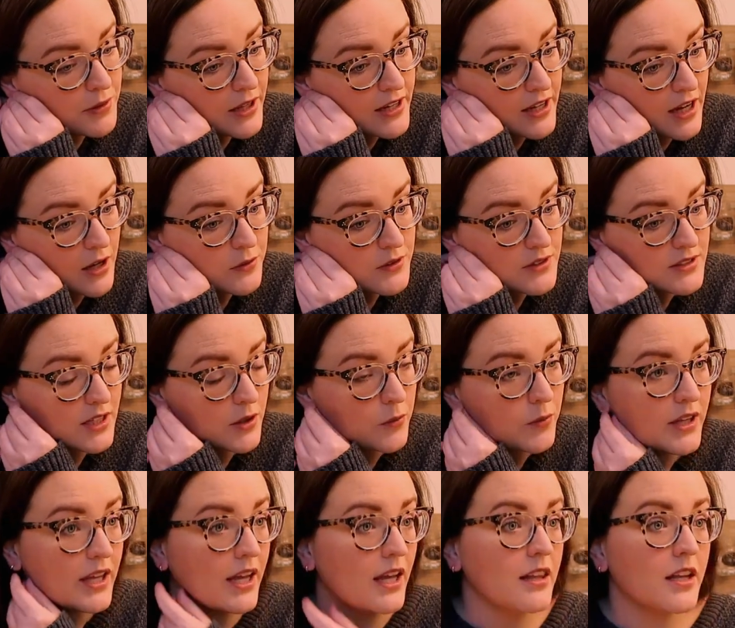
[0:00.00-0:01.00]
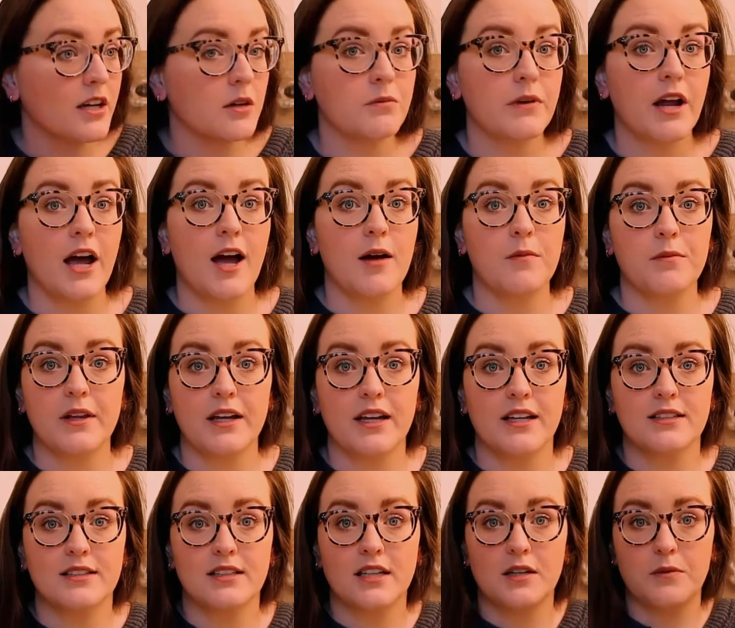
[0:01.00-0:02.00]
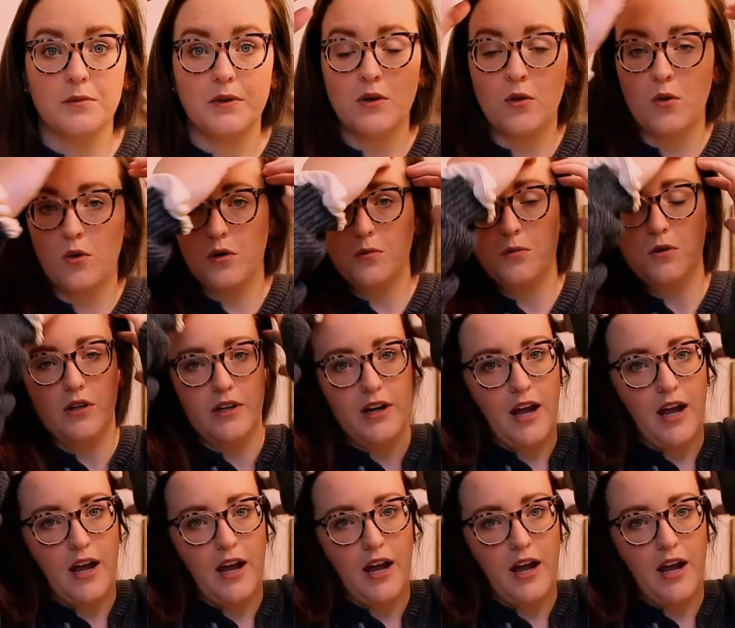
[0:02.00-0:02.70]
Like I was like, we can't let him nap. Like it's gonna be horrible.